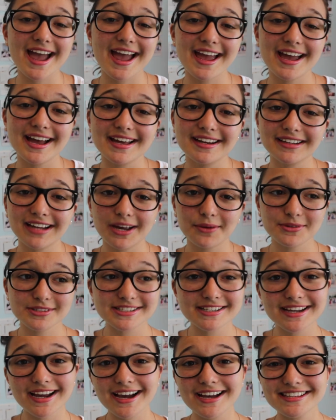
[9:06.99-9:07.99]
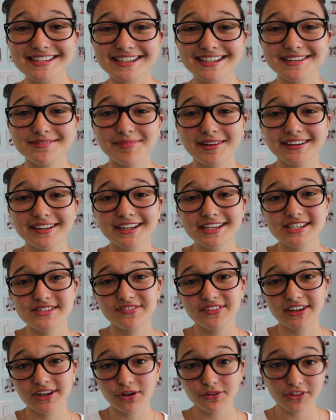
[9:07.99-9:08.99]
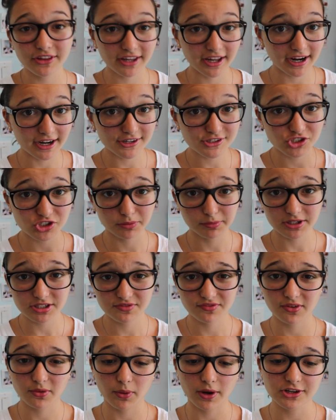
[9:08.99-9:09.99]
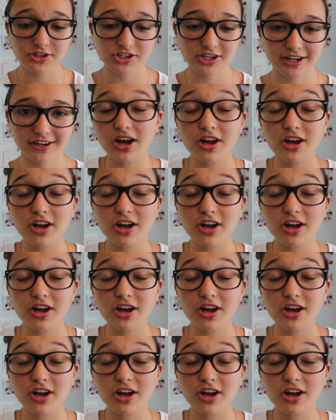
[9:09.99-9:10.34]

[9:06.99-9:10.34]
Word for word: And I will see you guys in my next video. Thank you guys so much for watching.